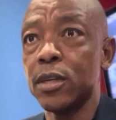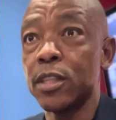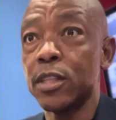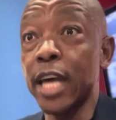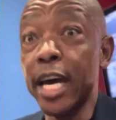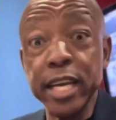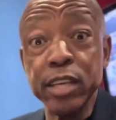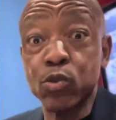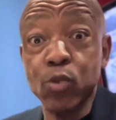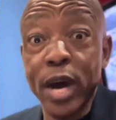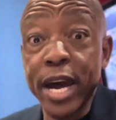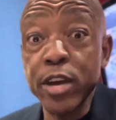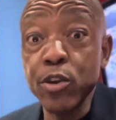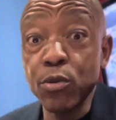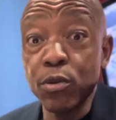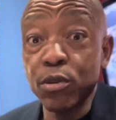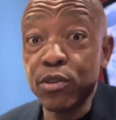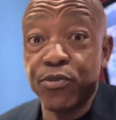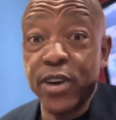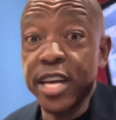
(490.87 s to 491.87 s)
That is why you
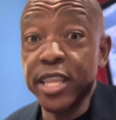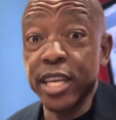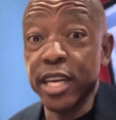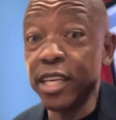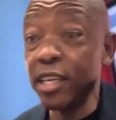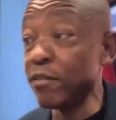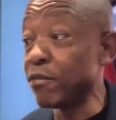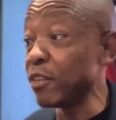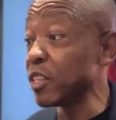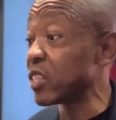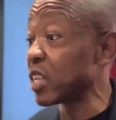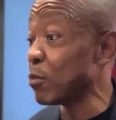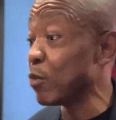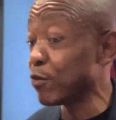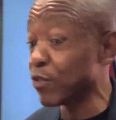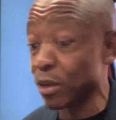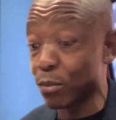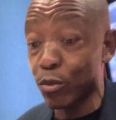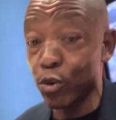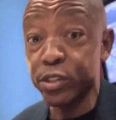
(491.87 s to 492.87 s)
will find that even some
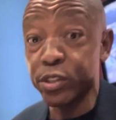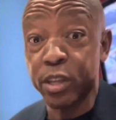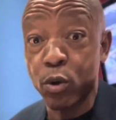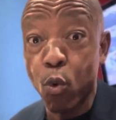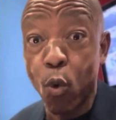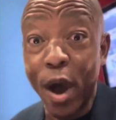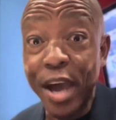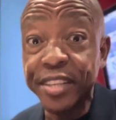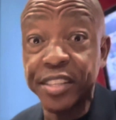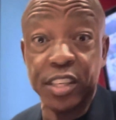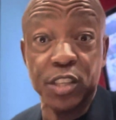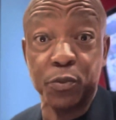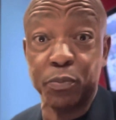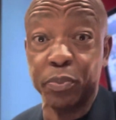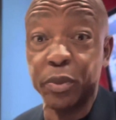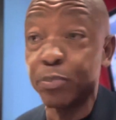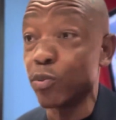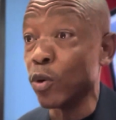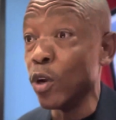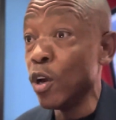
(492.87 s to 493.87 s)
of the wisest
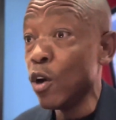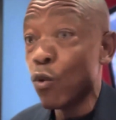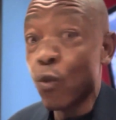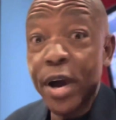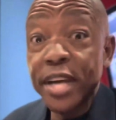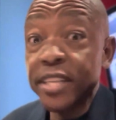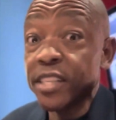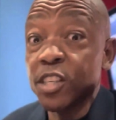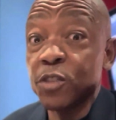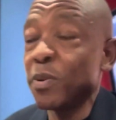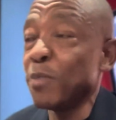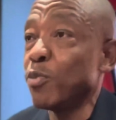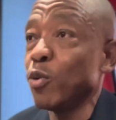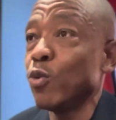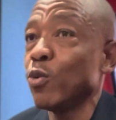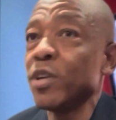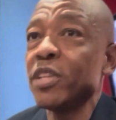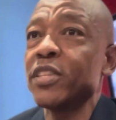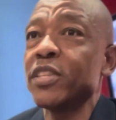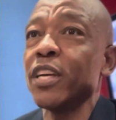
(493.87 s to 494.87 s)
people
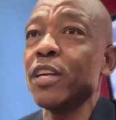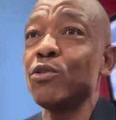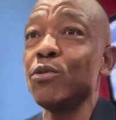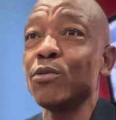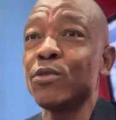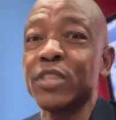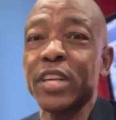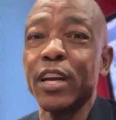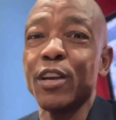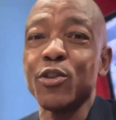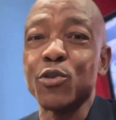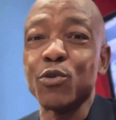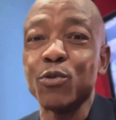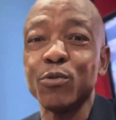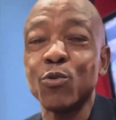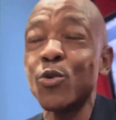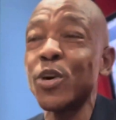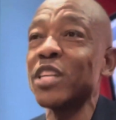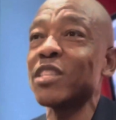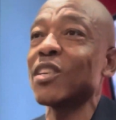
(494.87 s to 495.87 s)
will tell you
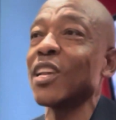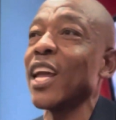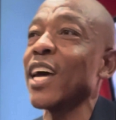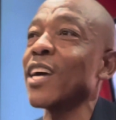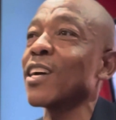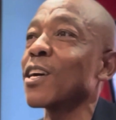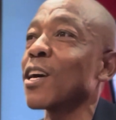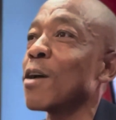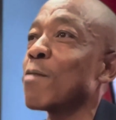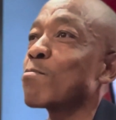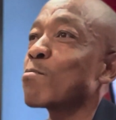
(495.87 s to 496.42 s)
words like,